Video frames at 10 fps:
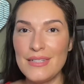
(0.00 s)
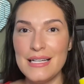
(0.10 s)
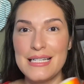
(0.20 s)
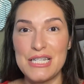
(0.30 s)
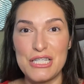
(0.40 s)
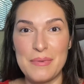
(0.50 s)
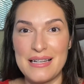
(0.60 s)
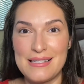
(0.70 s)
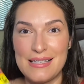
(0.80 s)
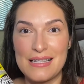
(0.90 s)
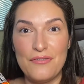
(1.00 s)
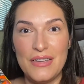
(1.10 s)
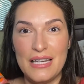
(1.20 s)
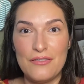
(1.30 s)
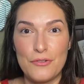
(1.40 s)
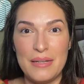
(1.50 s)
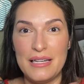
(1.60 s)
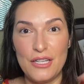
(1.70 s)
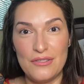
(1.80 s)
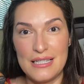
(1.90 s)
just because it's convenient for me to
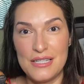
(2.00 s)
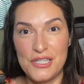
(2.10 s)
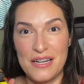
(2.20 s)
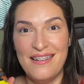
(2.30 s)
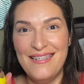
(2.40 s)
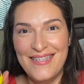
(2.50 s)
use his gel